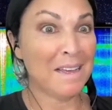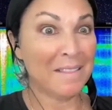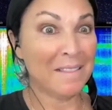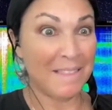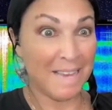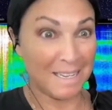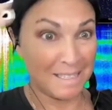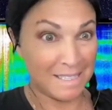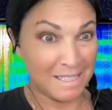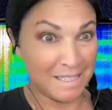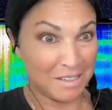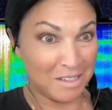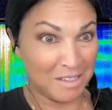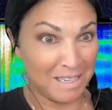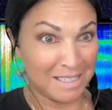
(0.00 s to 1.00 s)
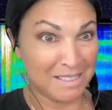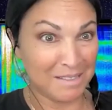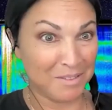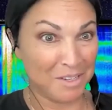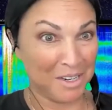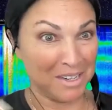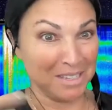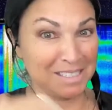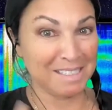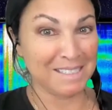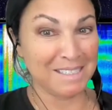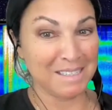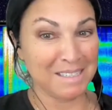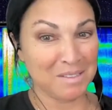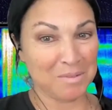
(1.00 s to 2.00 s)
That's in the collective
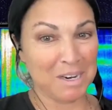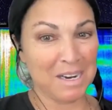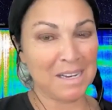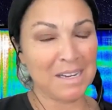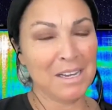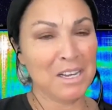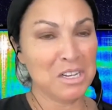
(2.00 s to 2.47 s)
consciousness, right?